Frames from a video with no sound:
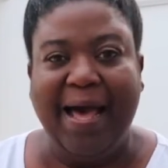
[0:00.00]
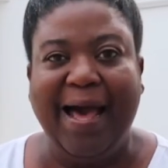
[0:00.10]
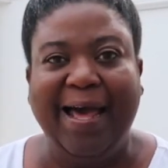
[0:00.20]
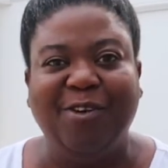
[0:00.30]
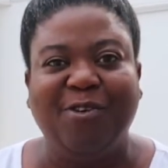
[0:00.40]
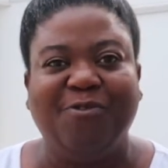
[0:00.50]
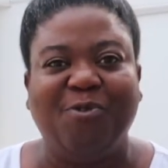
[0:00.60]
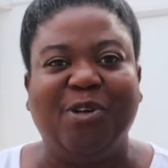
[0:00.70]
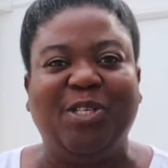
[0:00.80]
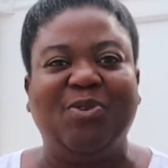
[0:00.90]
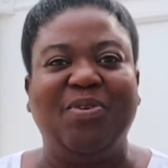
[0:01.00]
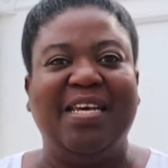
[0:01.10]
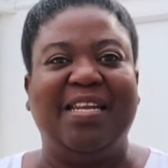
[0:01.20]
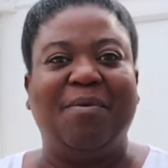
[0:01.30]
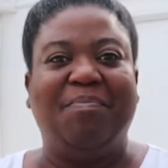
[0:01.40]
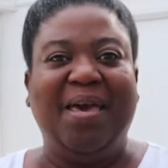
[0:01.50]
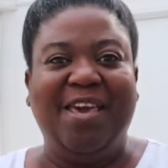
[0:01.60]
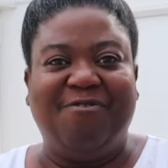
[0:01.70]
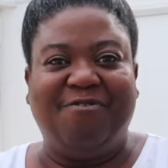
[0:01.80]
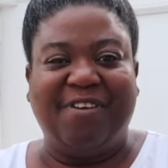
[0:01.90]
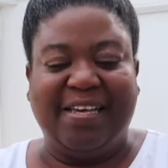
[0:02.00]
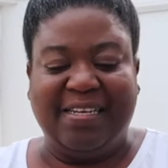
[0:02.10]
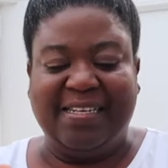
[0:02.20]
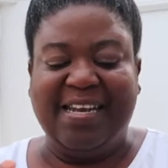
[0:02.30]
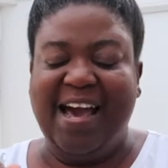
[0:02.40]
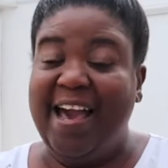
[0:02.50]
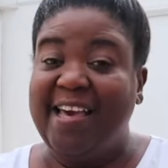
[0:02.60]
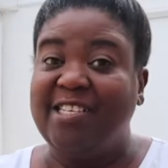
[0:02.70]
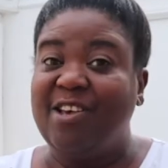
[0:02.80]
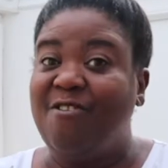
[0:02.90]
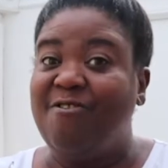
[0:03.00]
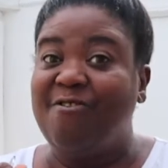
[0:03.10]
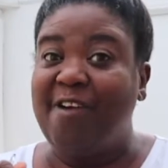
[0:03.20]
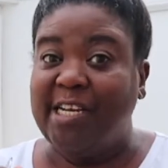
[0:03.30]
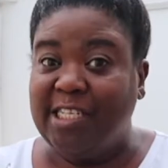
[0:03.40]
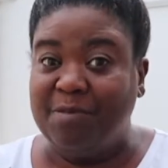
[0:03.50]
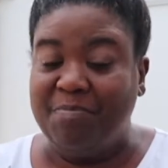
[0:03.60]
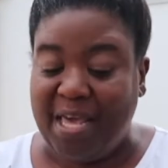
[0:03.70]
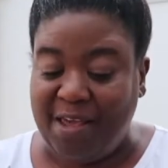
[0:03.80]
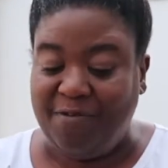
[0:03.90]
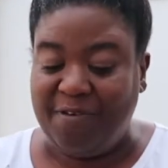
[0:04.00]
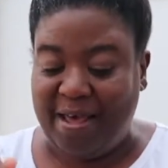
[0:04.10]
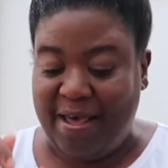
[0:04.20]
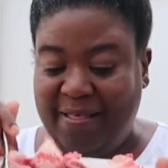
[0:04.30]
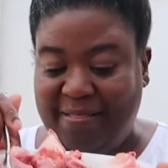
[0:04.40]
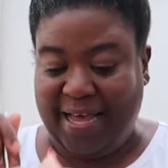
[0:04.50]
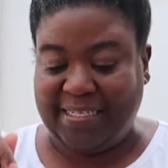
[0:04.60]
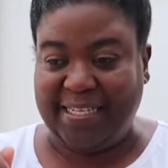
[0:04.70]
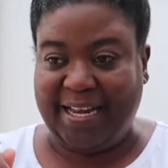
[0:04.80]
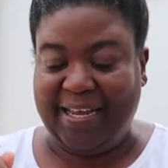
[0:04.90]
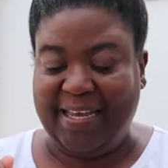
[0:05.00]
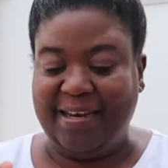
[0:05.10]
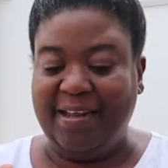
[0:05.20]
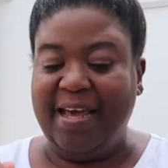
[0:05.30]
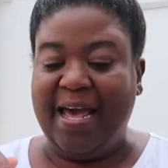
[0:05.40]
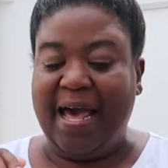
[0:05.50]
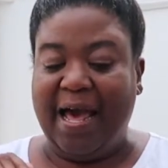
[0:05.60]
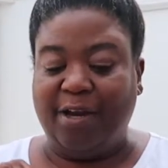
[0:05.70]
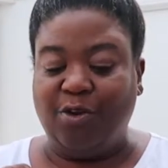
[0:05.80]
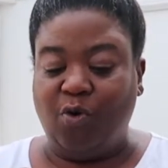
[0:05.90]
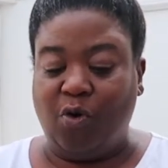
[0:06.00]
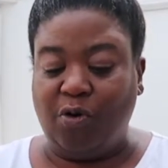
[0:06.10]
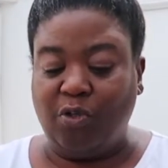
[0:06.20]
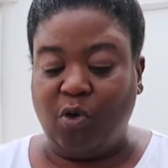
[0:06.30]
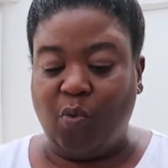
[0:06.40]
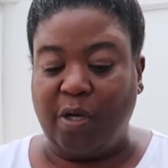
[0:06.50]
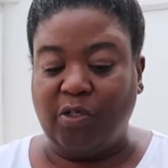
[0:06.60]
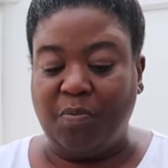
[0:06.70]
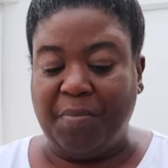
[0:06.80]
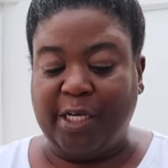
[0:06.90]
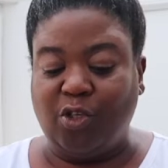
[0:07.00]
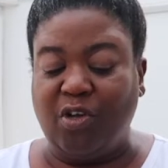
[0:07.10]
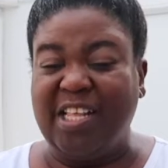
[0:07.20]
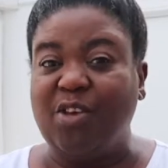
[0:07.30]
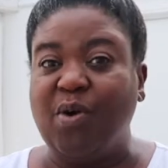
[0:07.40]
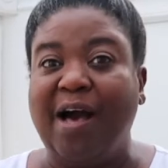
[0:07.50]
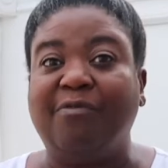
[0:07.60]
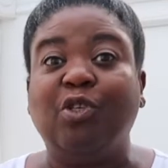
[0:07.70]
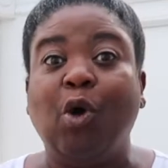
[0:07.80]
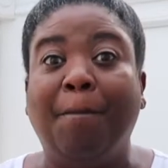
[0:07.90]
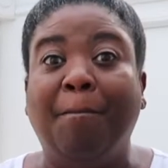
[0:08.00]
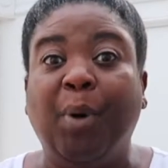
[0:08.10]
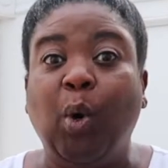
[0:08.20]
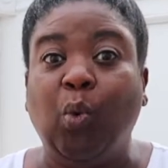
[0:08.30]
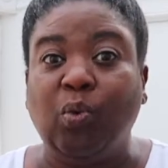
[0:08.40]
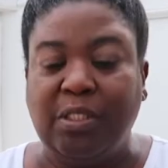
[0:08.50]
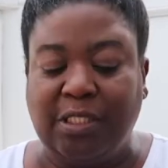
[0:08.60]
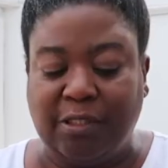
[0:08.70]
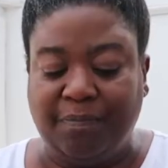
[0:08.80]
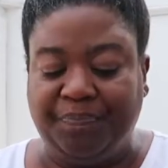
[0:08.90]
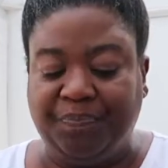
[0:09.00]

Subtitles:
And of course you need the beef, nice fresh beef that's clean, and you also want to make sure that you have some bones.